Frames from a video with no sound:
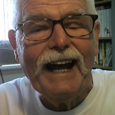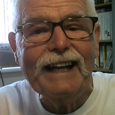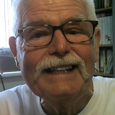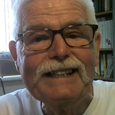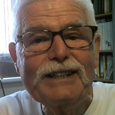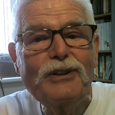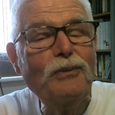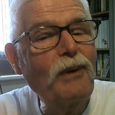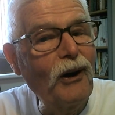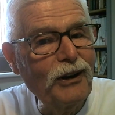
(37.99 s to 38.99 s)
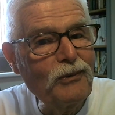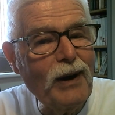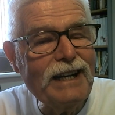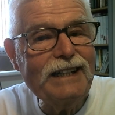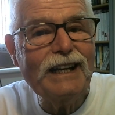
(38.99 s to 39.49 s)
And good morning,
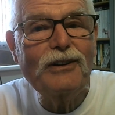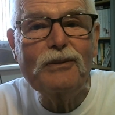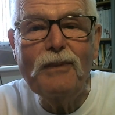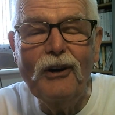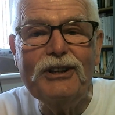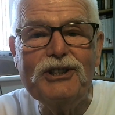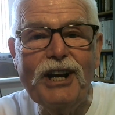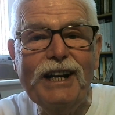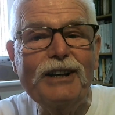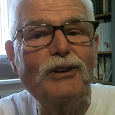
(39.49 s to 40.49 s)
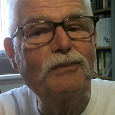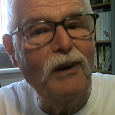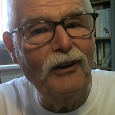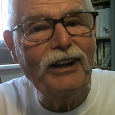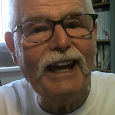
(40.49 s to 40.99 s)
Wendy. Good morning, Jenny.
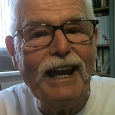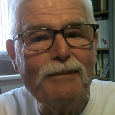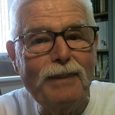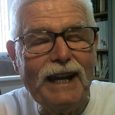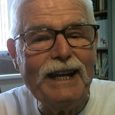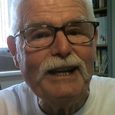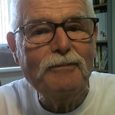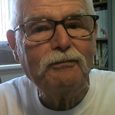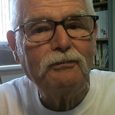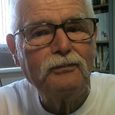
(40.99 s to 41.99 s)
Good morning, AB.